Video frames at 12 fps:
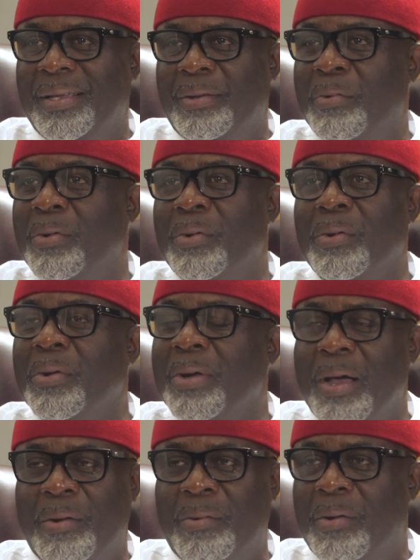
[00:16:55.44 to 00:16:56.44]
He wouldn't go
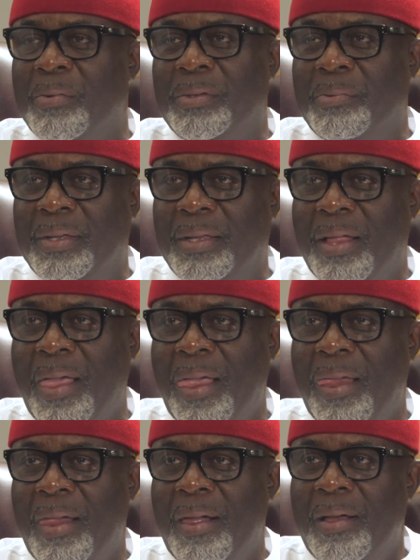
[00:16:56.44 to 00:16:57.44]
down well with me.
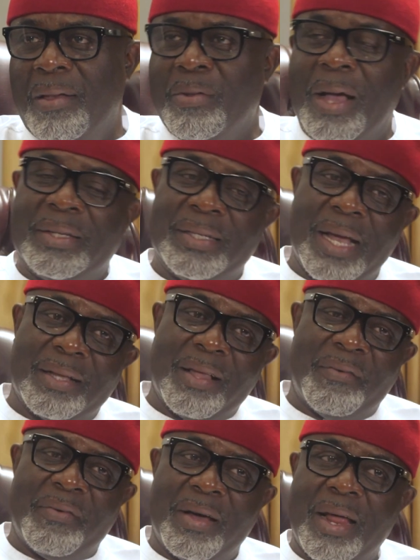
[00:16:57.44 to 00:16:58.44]
So I checked
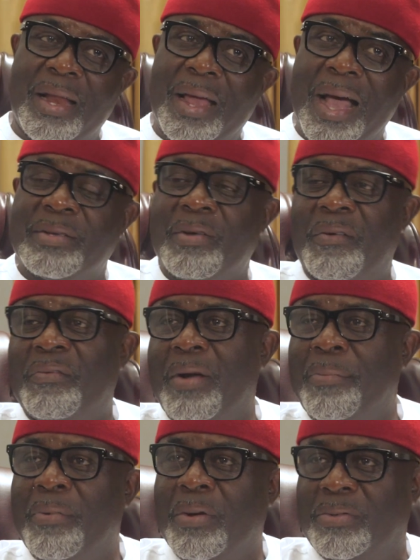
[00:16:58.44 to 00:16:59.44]
I found out the house of
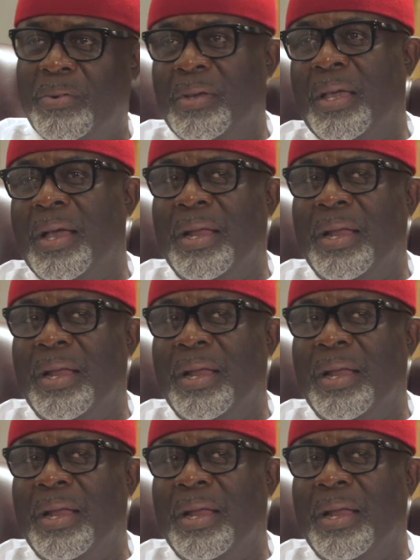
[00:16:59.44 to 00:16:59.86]
prayer was okay.